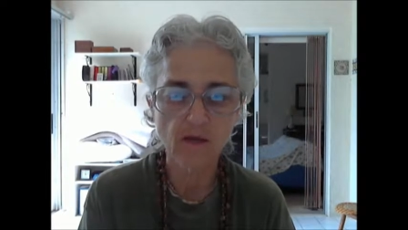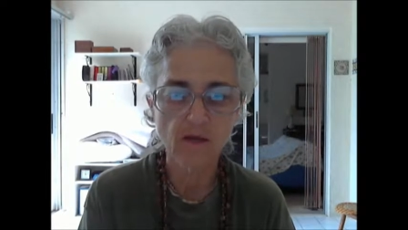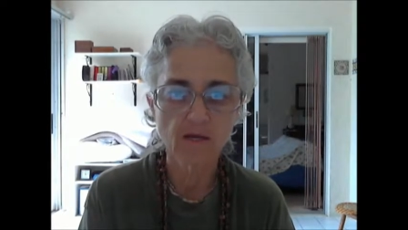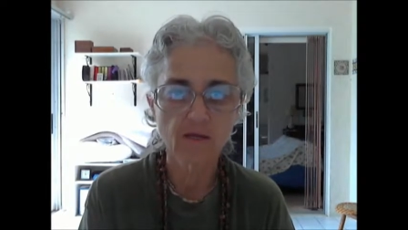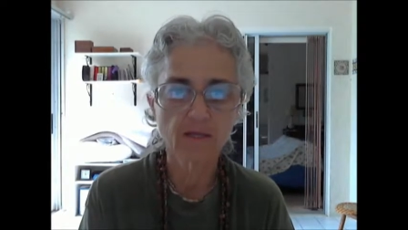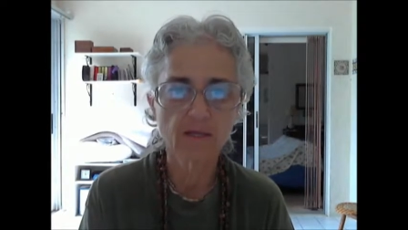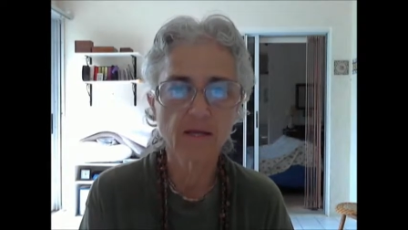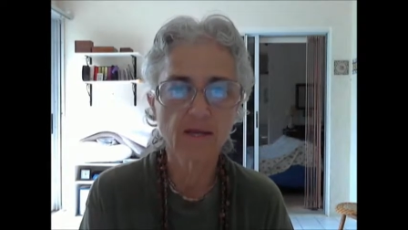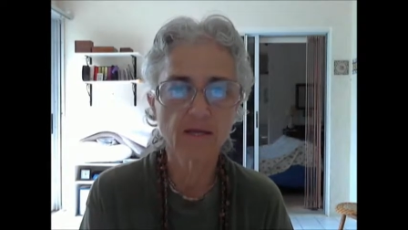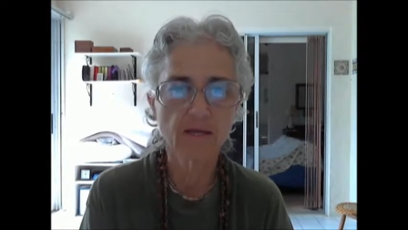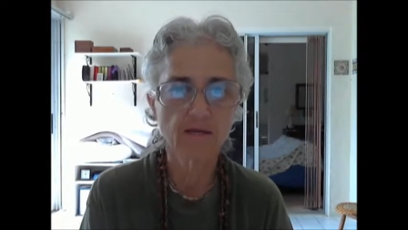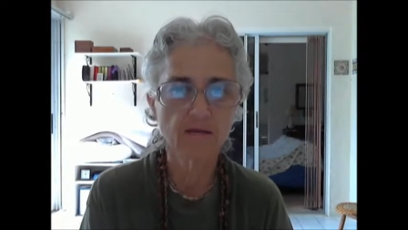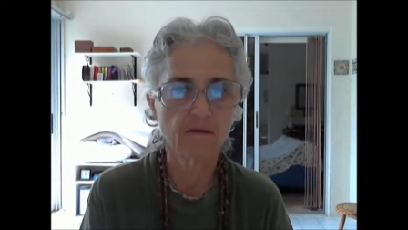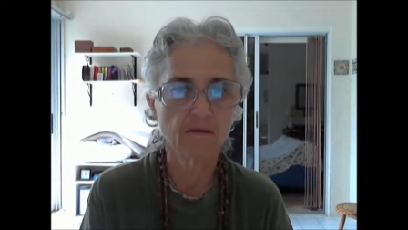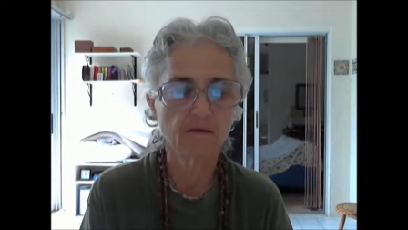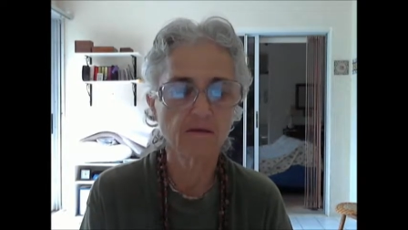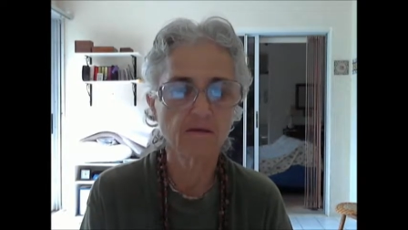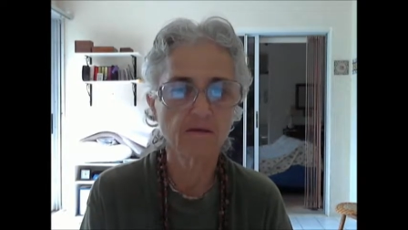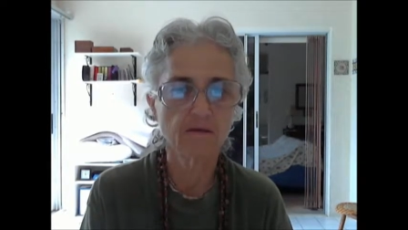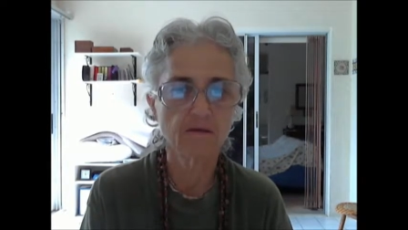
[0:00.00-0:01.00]
They're
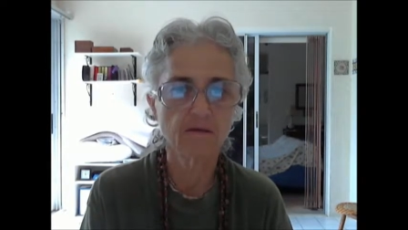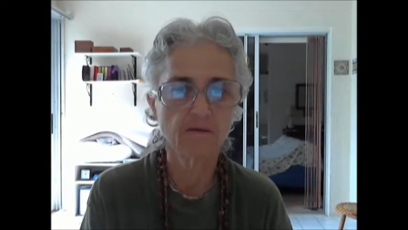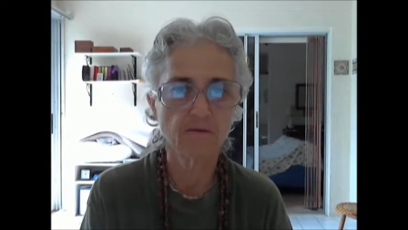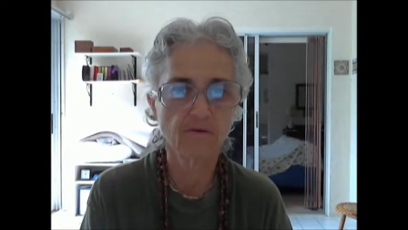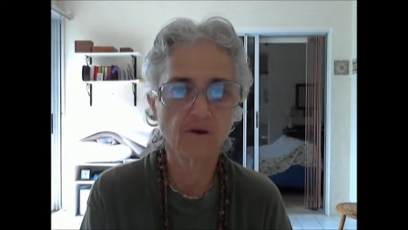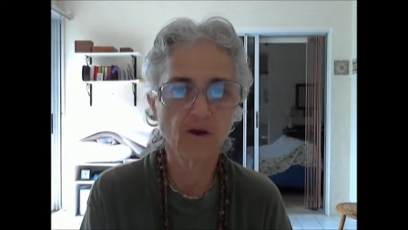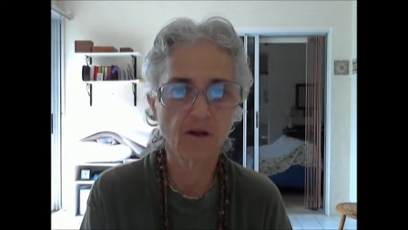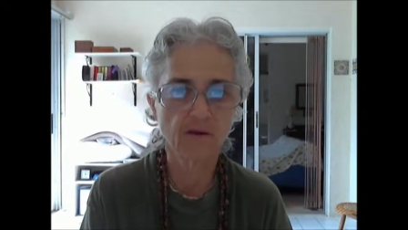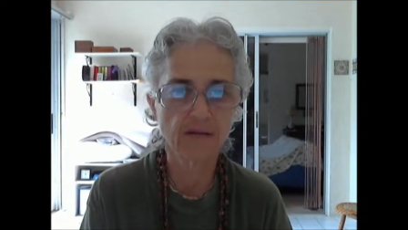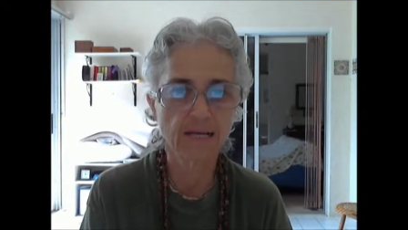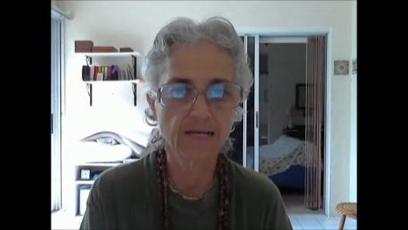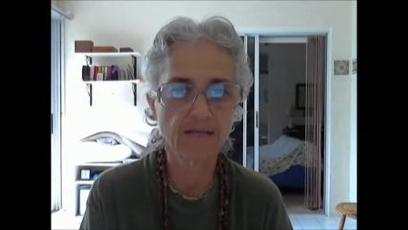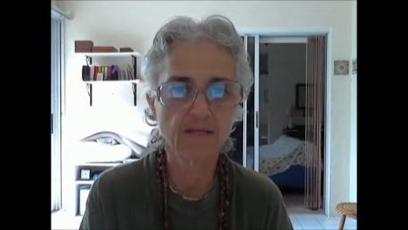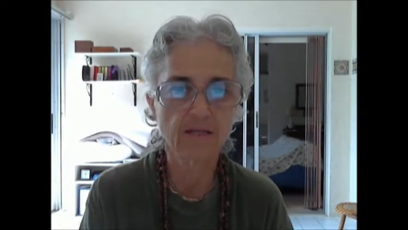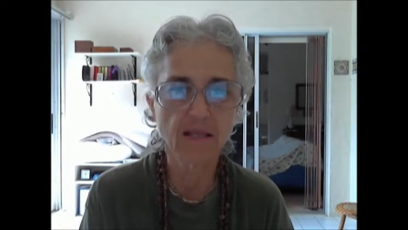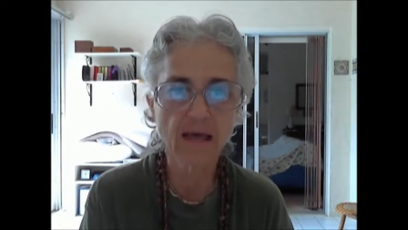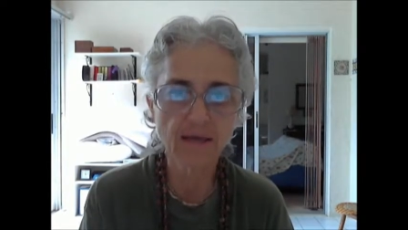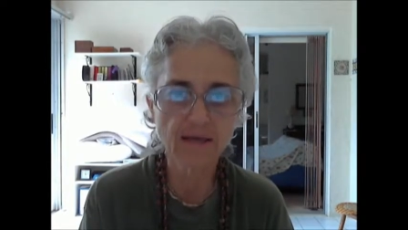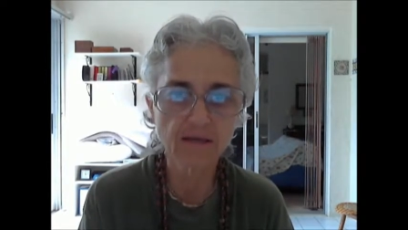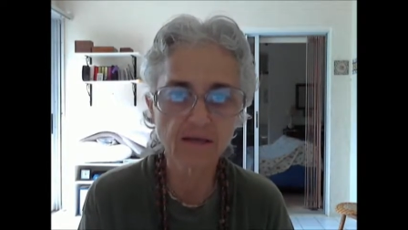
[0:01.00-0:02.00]
not
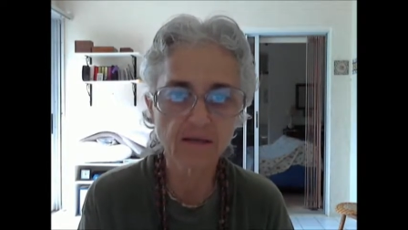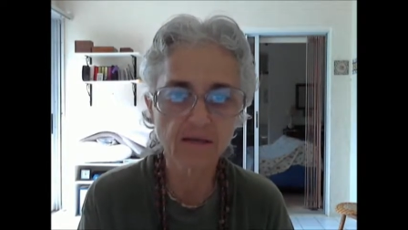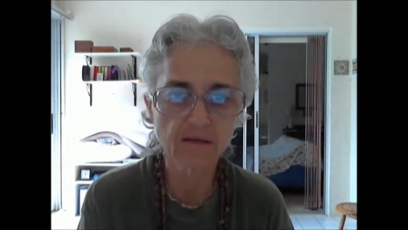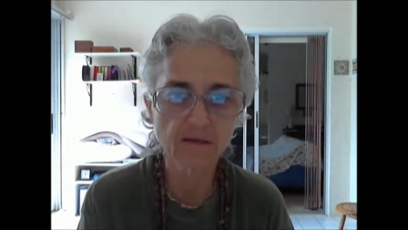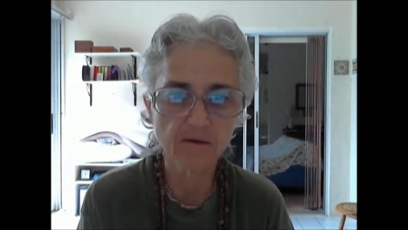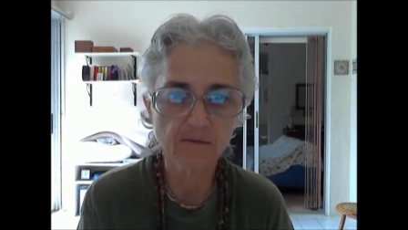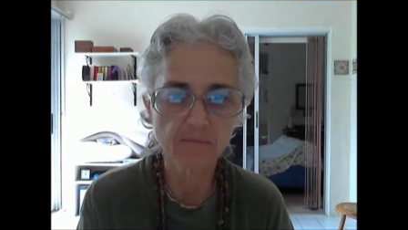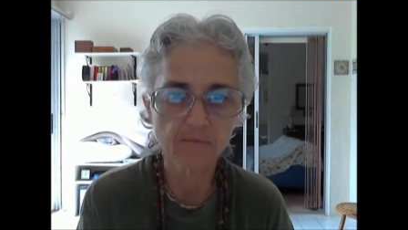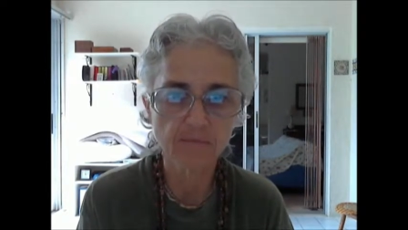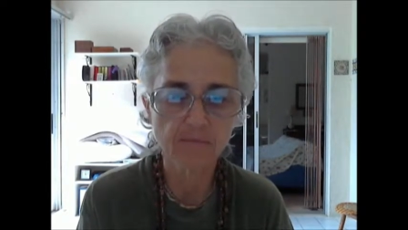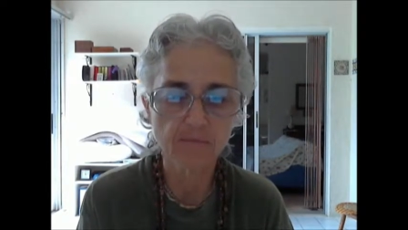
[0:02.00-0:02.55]
neglecting them.